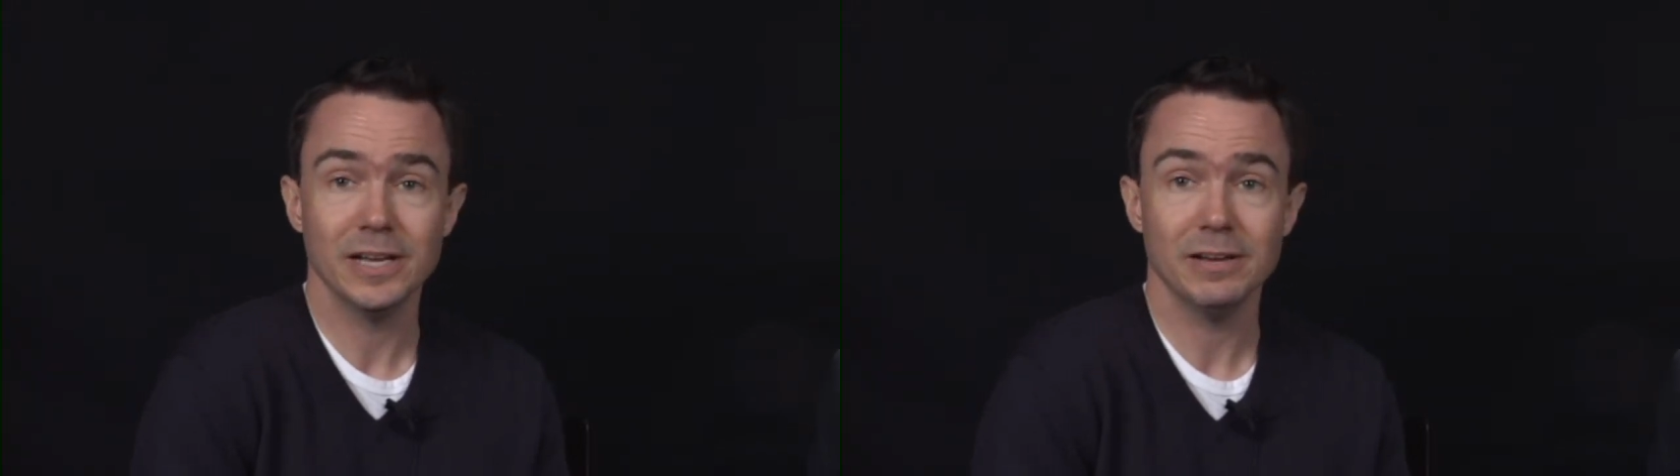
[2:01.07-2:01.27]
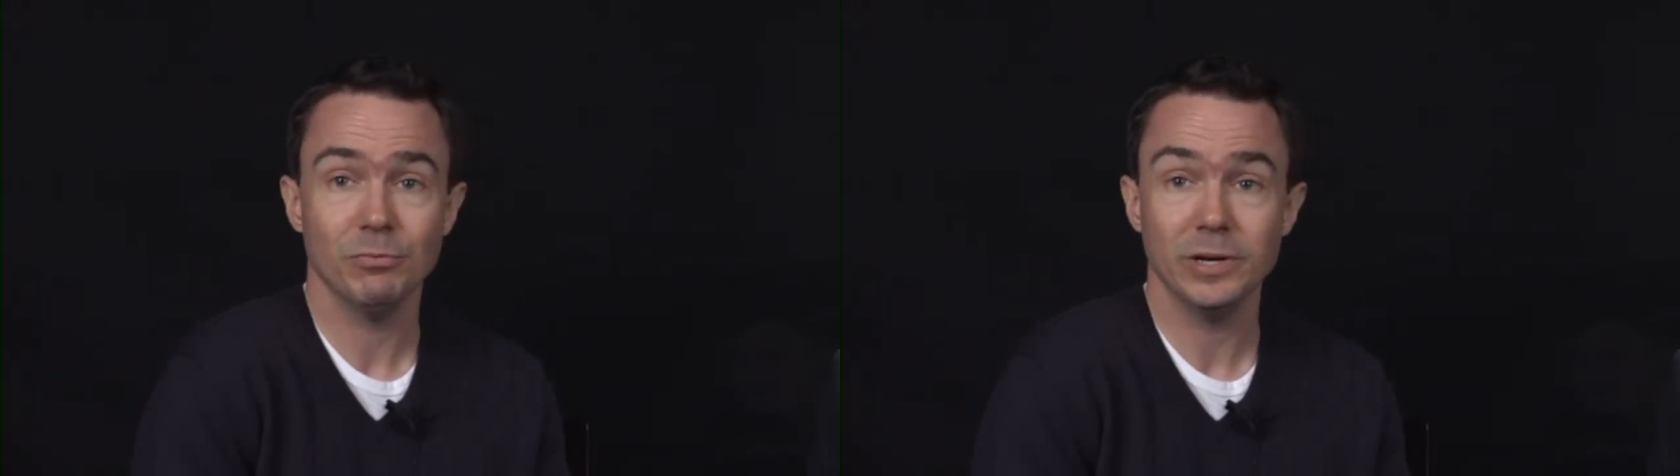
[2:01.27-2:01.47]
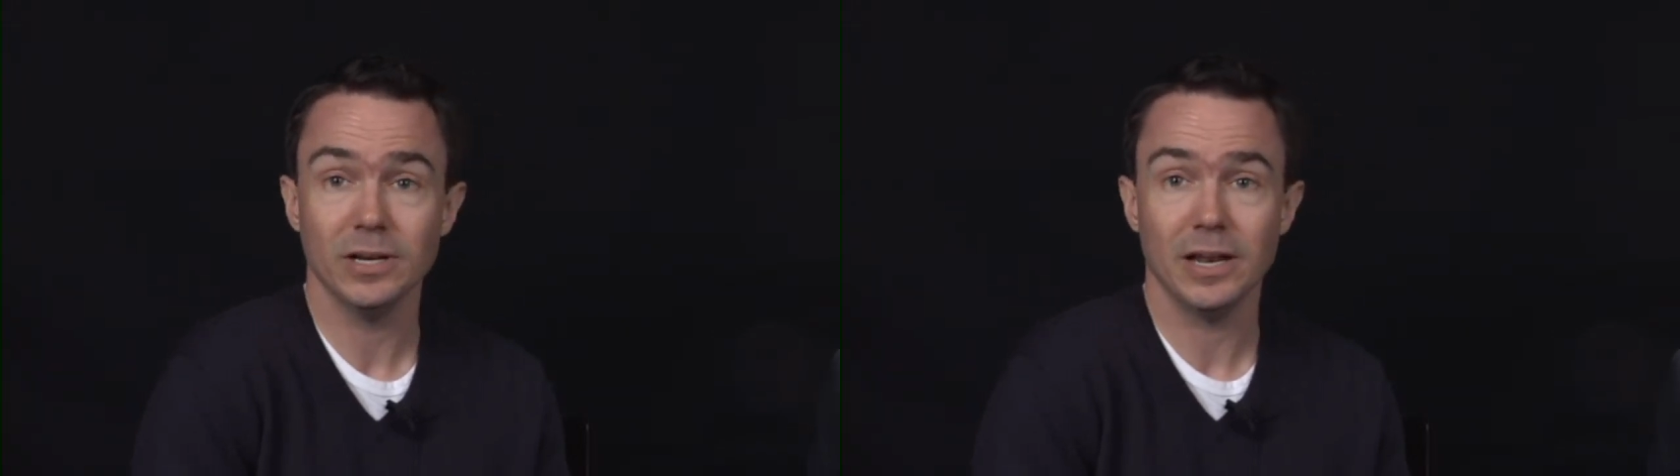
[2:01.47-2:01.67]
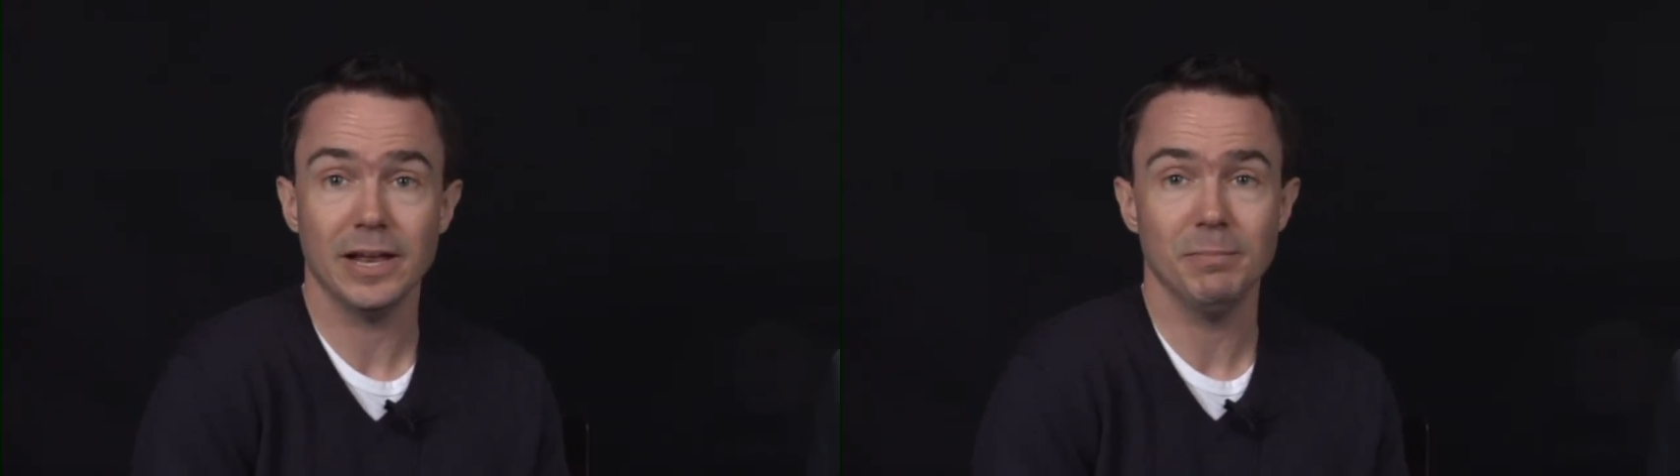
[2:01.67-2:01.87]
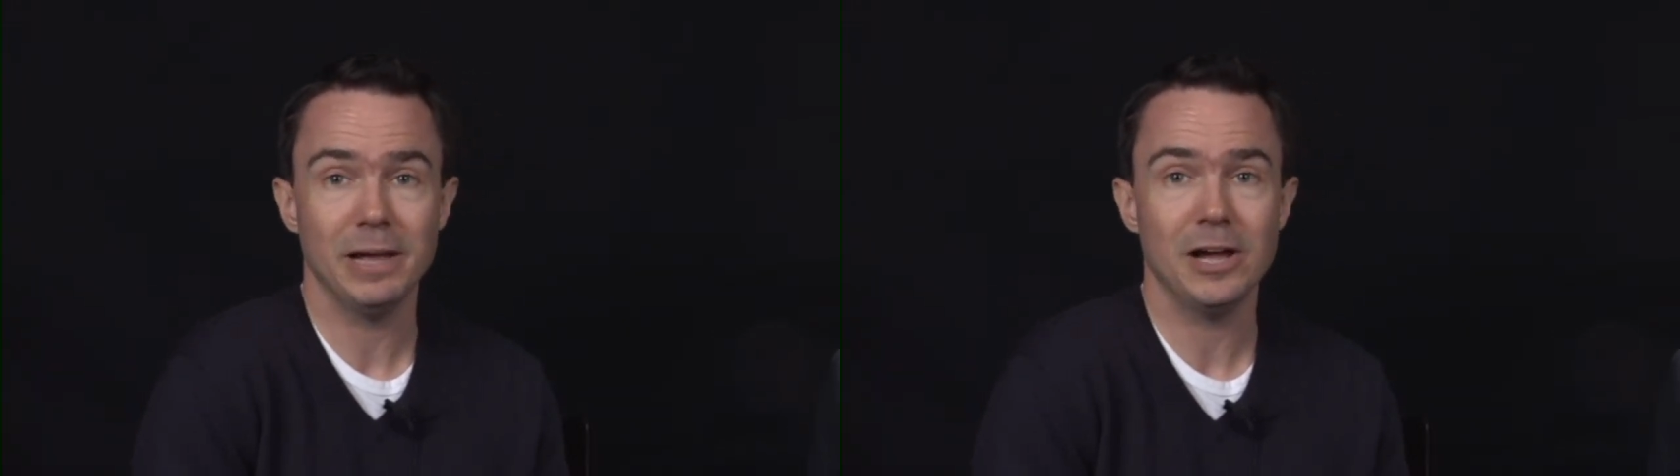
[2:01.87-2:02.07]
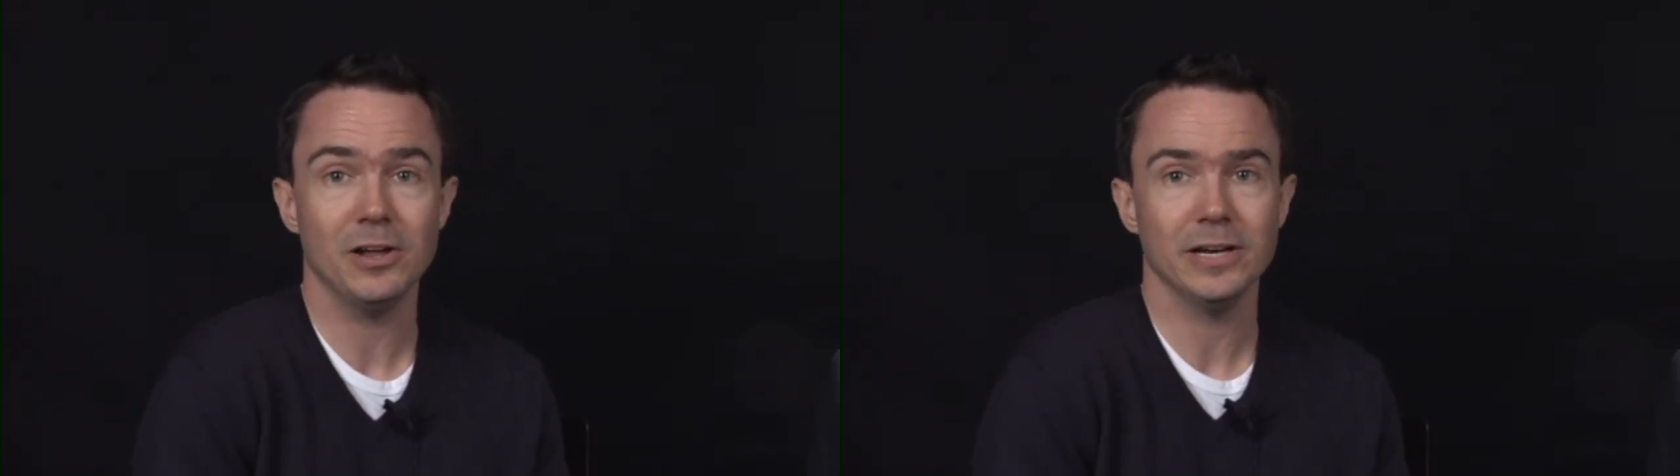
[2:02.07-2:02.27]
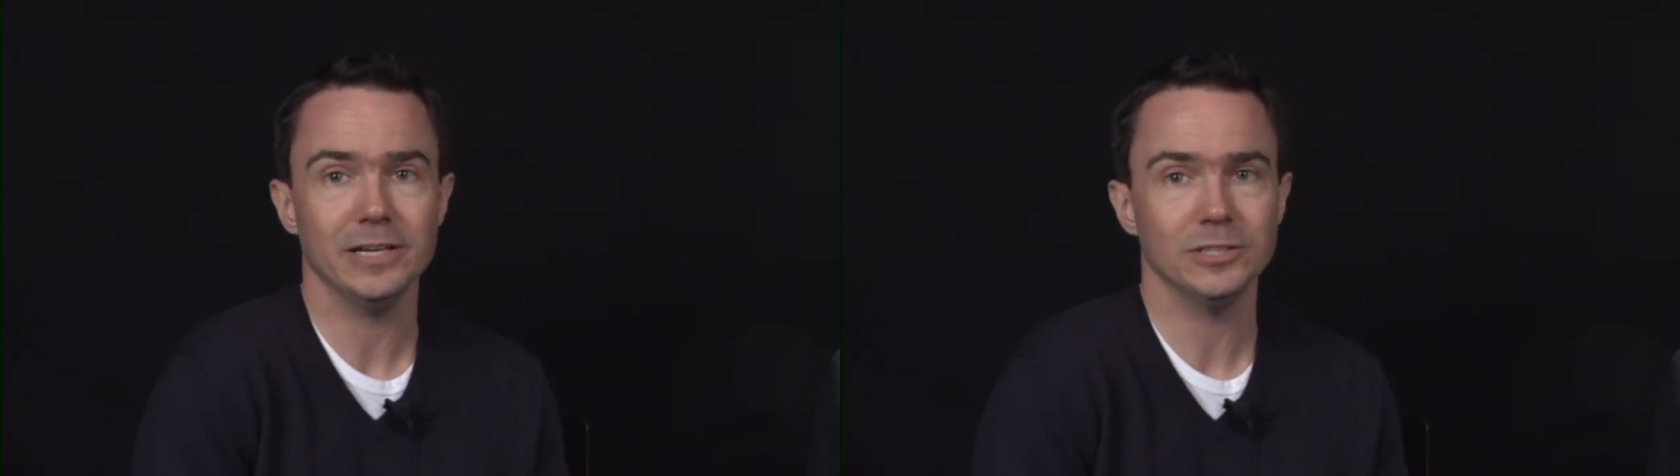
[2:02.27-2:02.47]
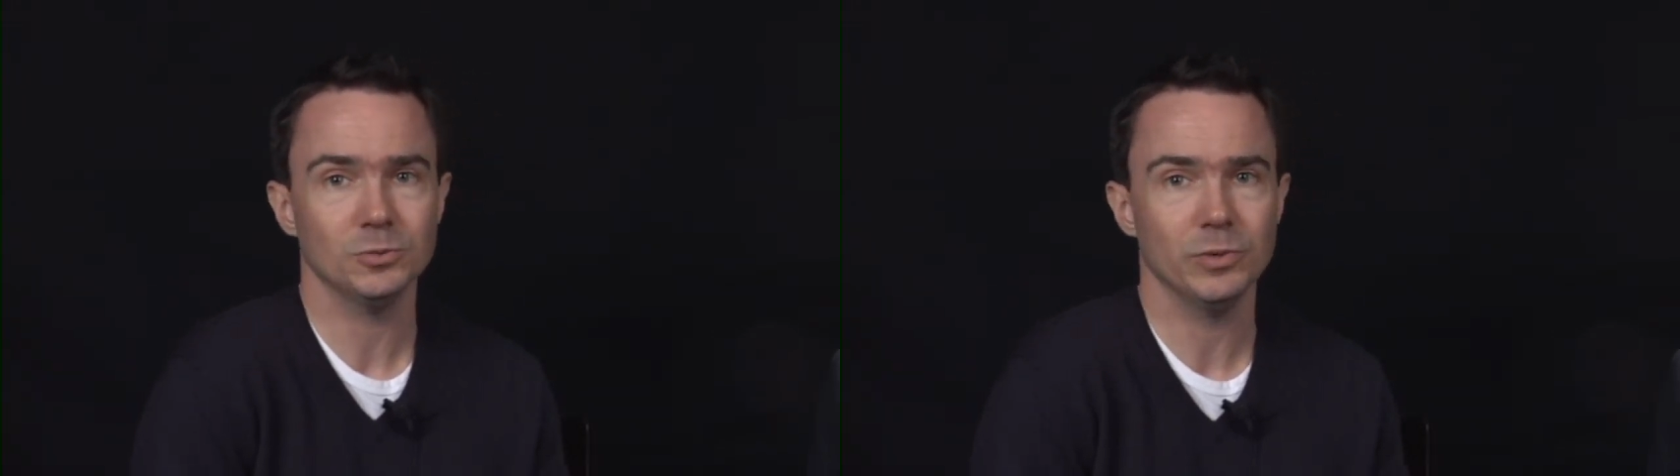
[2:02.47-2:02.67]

have written a lot about, and it's